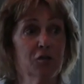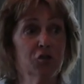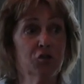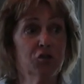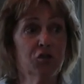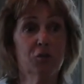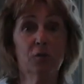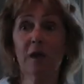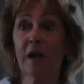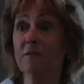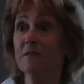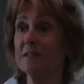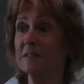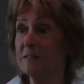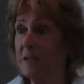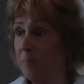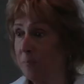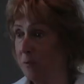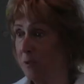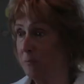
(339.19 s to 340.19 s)
Do you have a
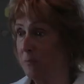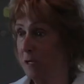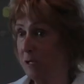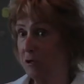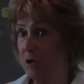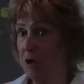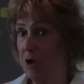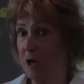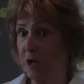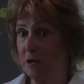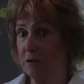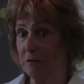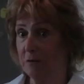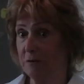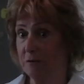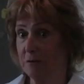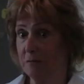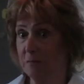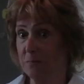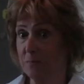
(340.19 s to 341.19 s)
supplement card
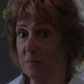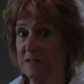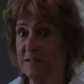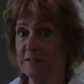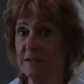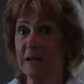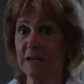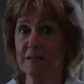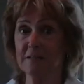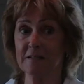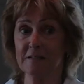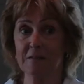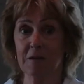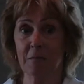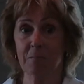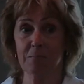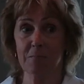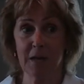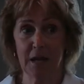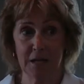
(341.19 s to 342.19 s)
besides
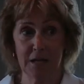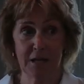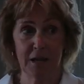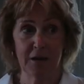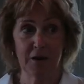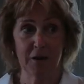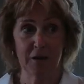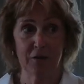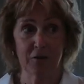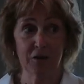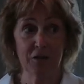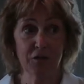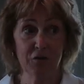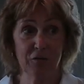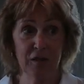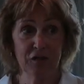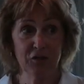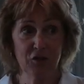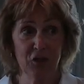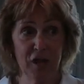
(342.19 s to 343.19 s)
Medicare? Can you
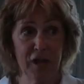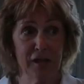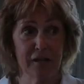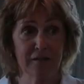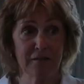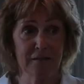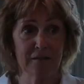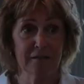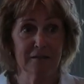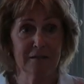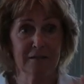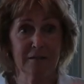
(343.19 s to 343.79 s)
raise your hand?